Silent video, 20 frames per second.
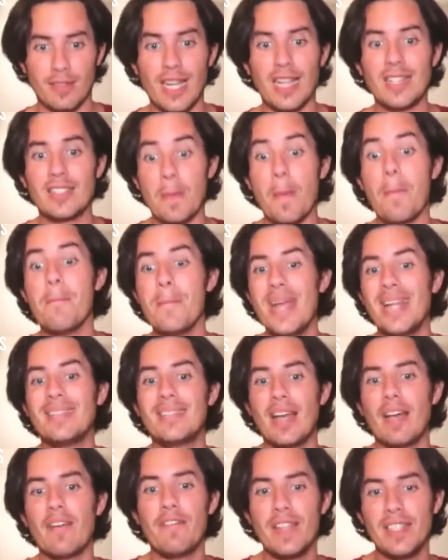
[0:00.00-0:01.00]
That's
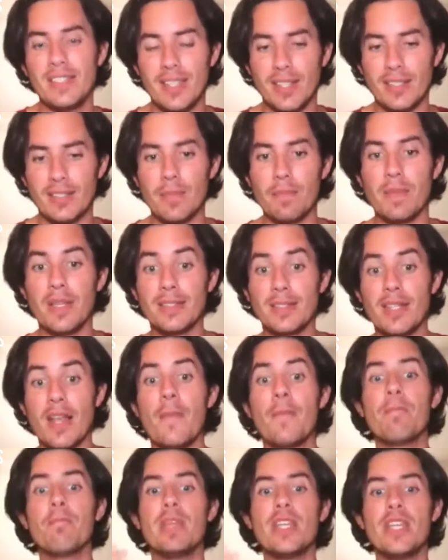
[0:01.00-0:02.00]
metaphysics, means
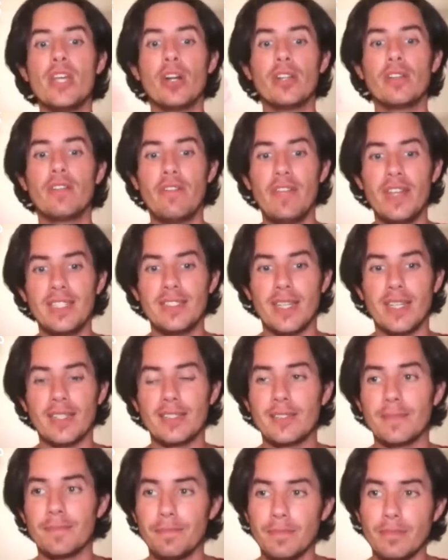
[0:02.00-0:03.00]
beyond physics.